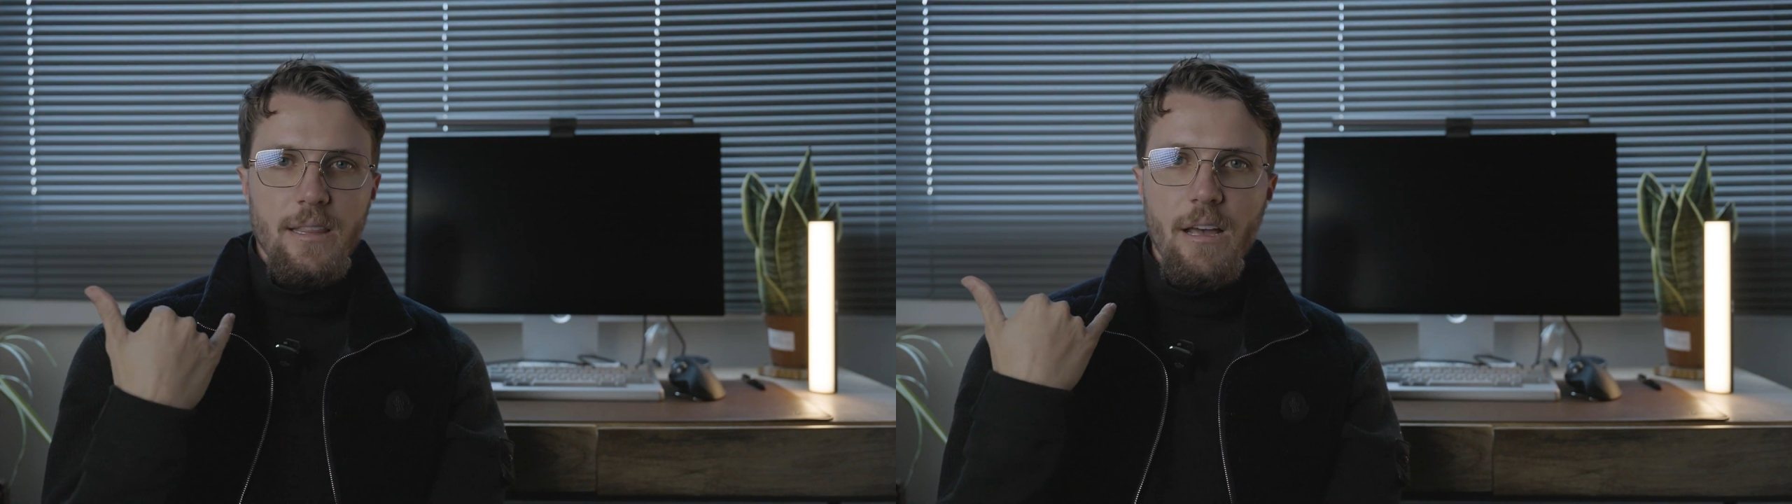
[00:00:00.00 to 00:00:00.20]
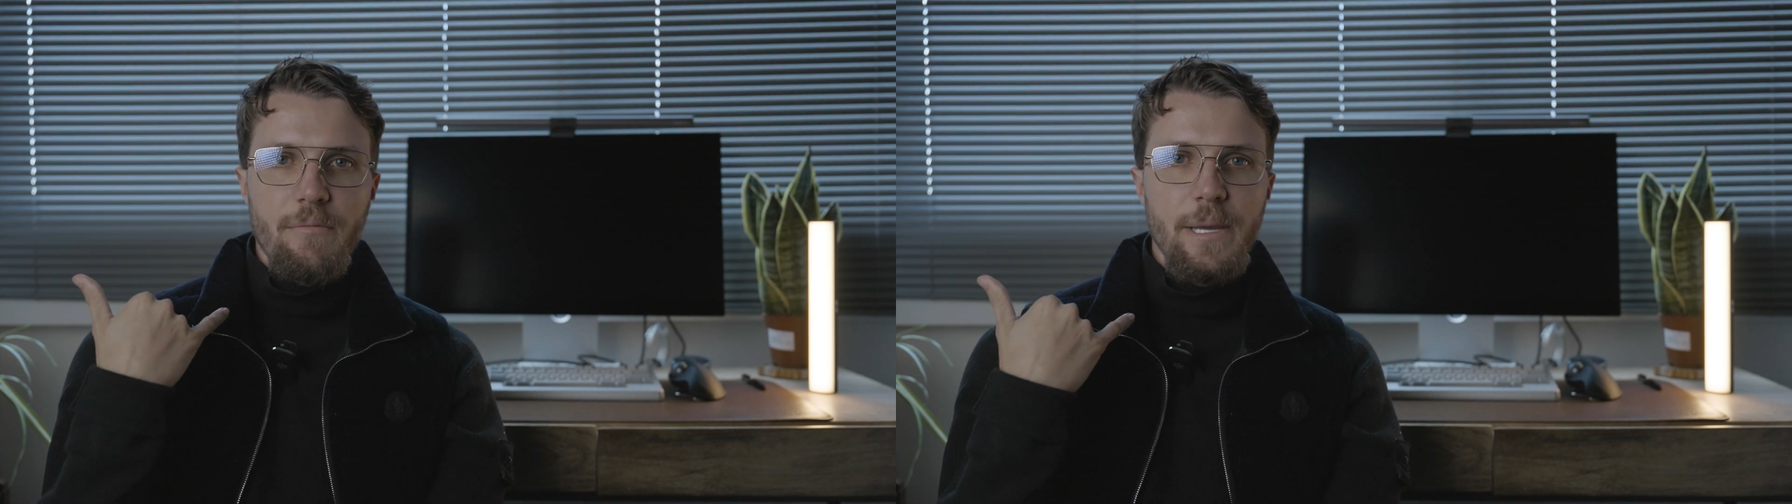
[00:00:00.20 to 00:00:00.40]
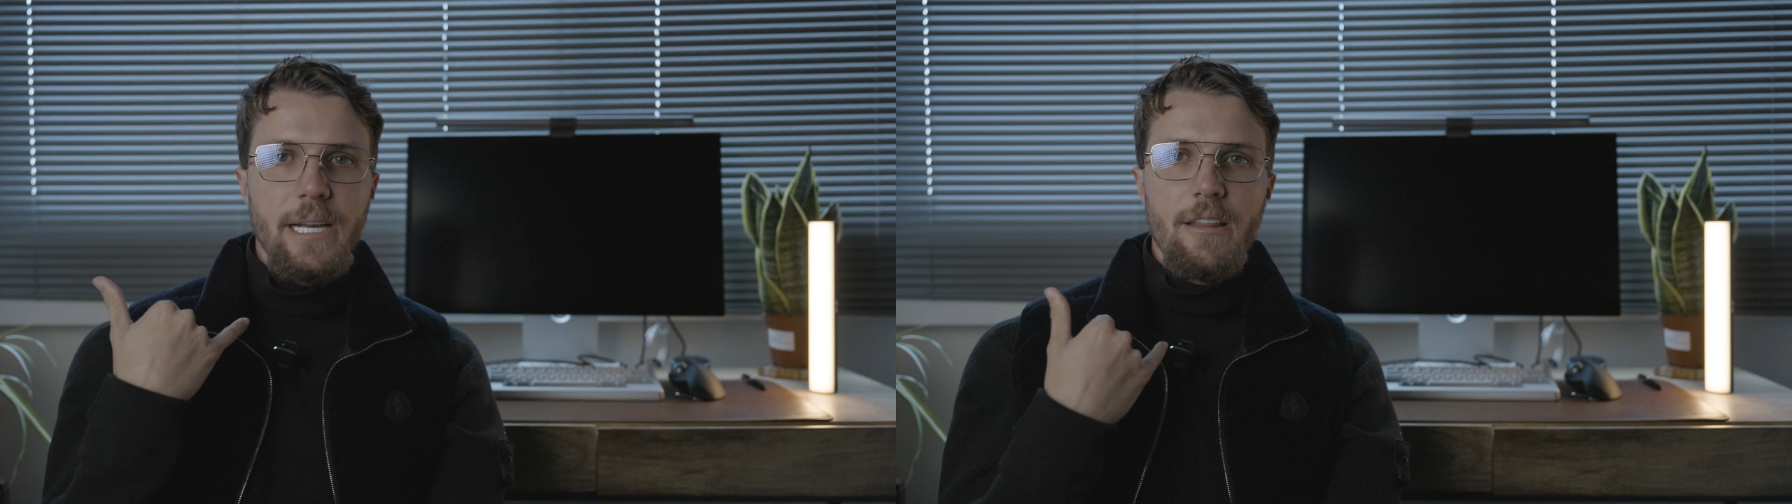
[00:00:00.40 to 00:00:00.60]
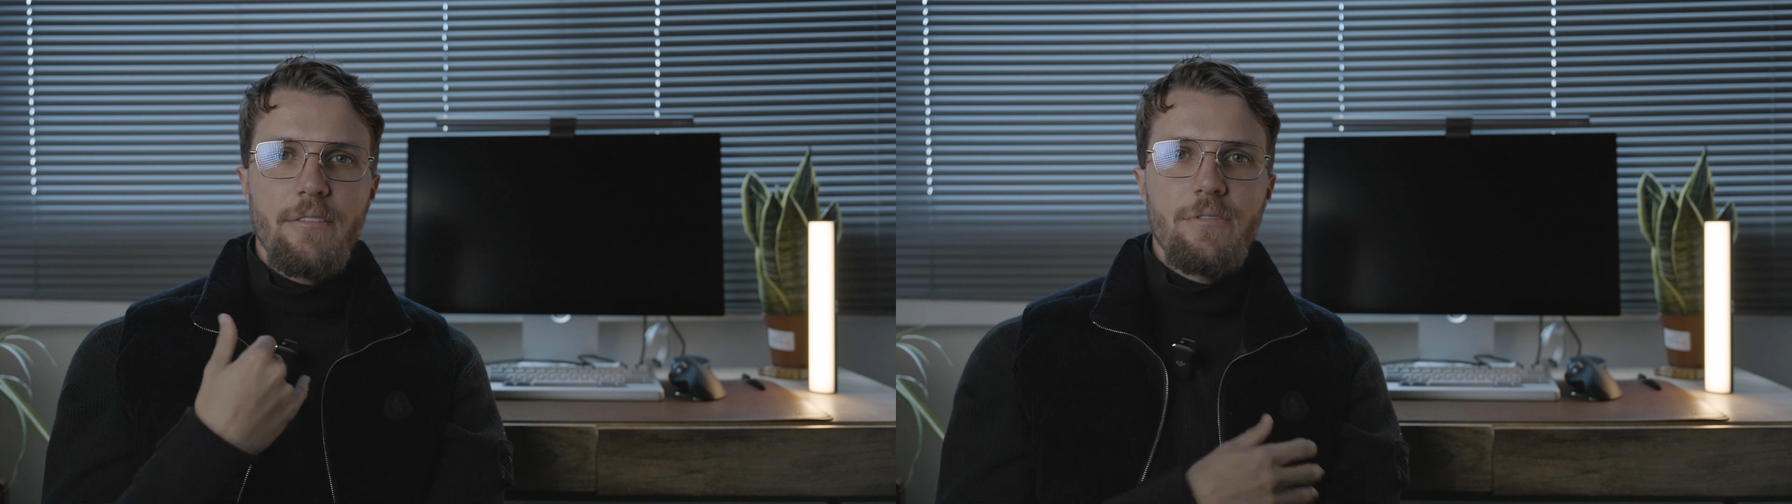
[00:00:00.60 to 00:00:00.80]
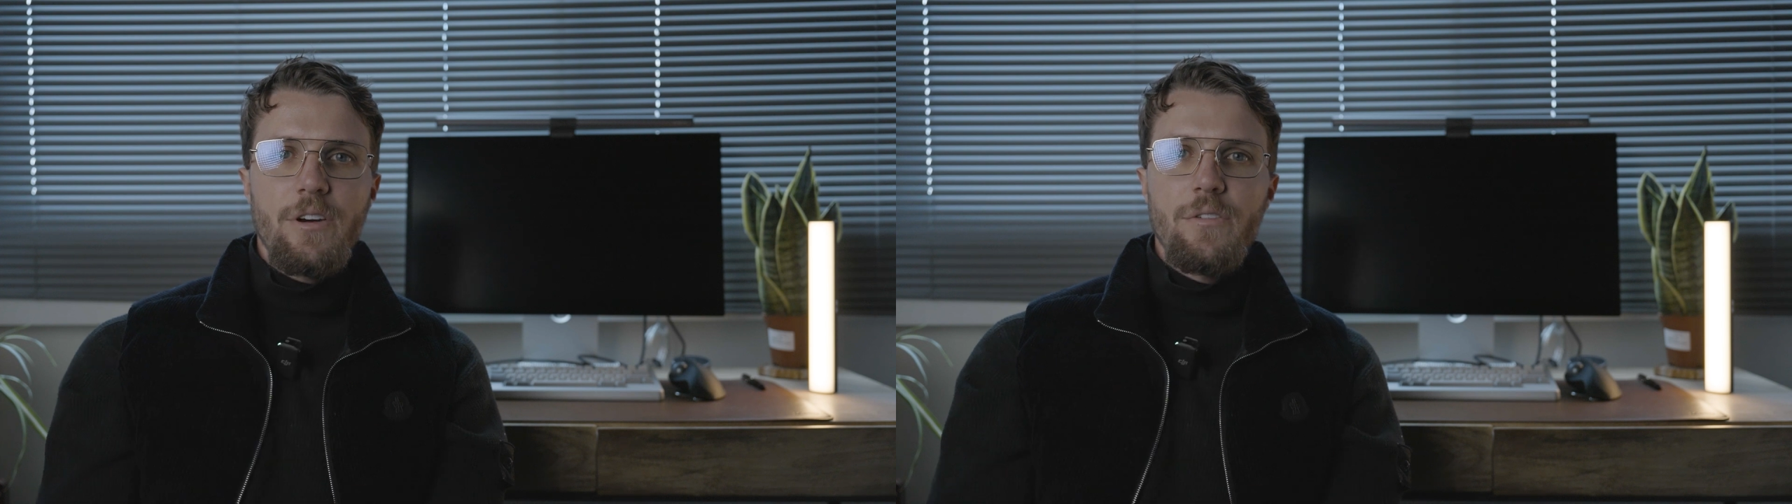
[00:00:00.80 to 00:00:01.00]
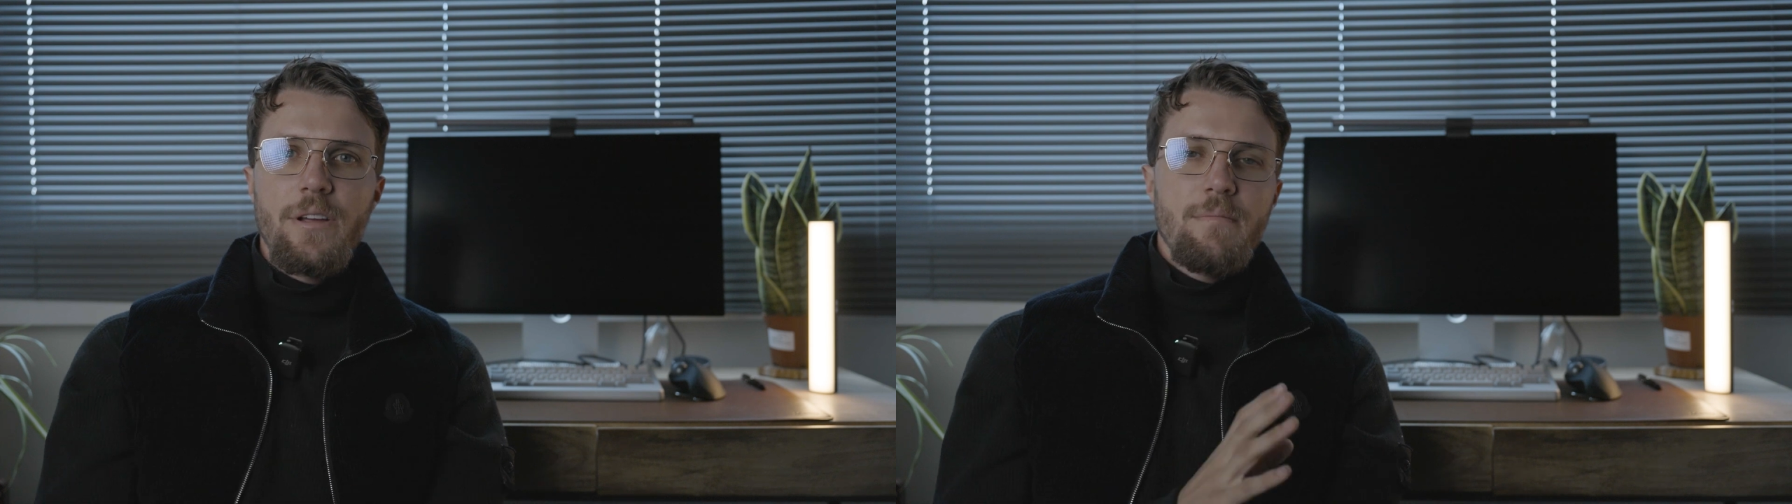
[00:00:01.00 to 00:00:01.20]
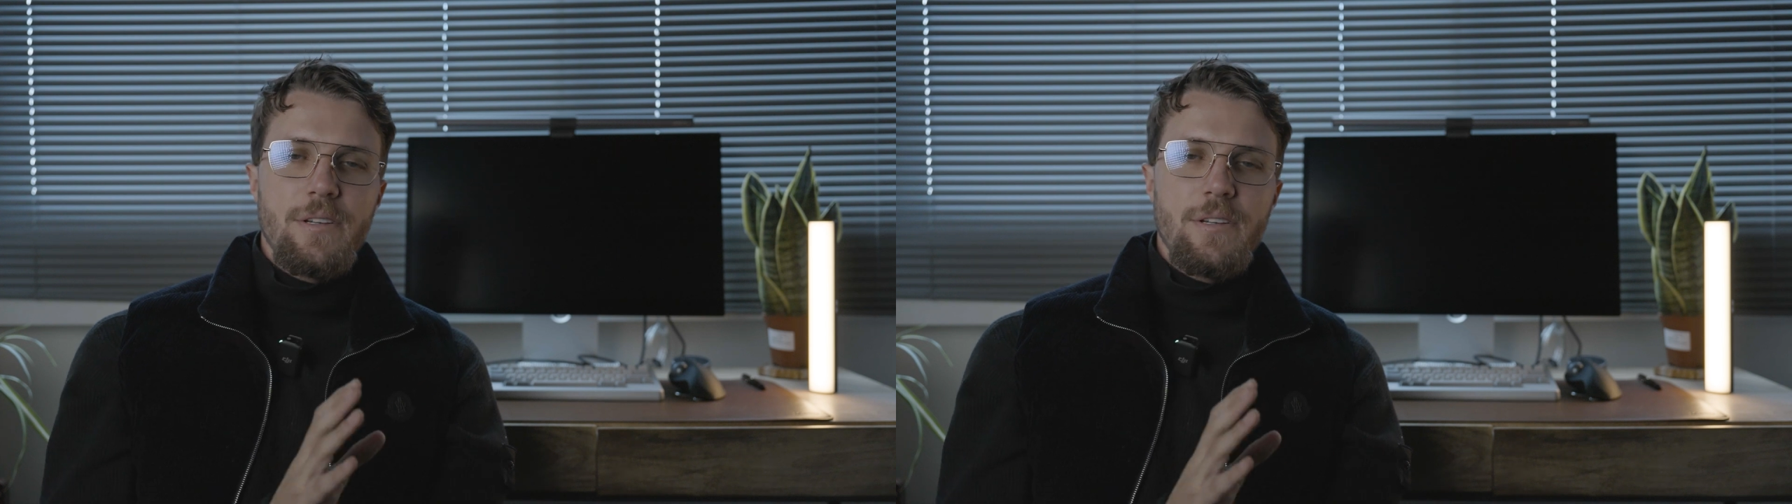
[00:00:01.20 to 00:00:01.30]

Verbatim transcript: love being on the phone,